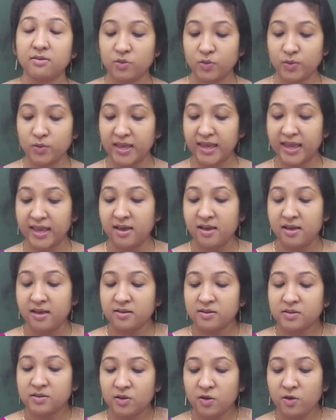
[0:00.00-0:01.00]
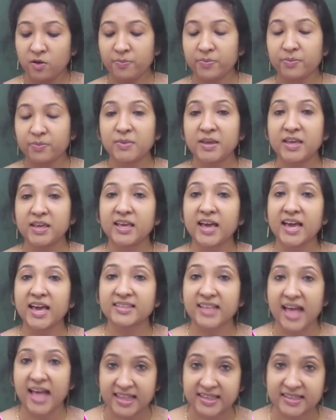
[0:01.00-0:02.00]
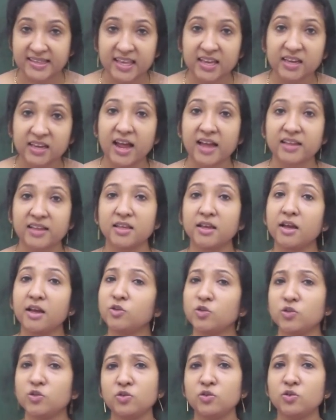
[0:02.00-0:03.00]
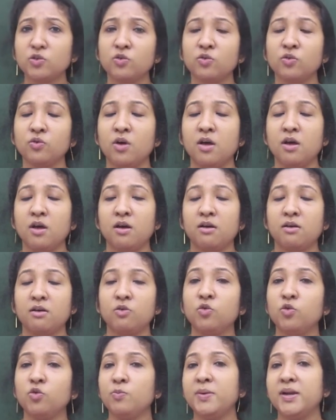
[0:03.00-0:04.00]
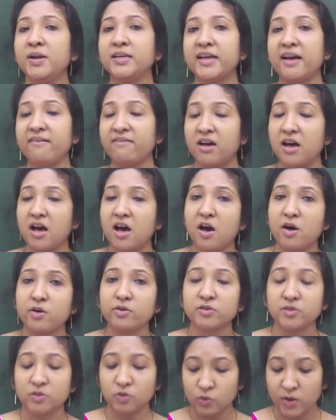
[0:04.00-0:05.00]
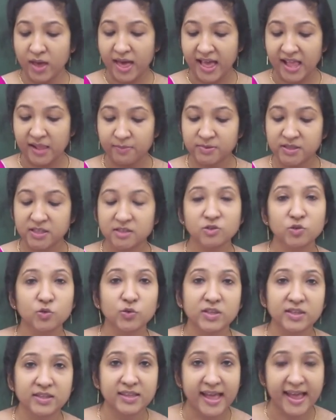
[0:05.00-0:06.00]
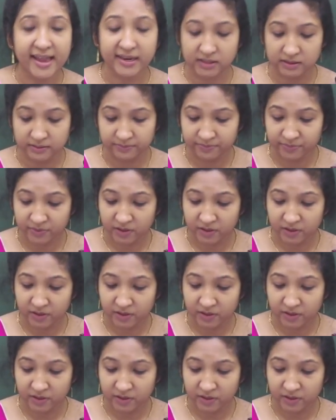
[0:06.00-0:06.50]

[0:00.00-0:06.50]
Okay, so Mihika is asking Radhika, do you know who built our house? Who helps in doing that?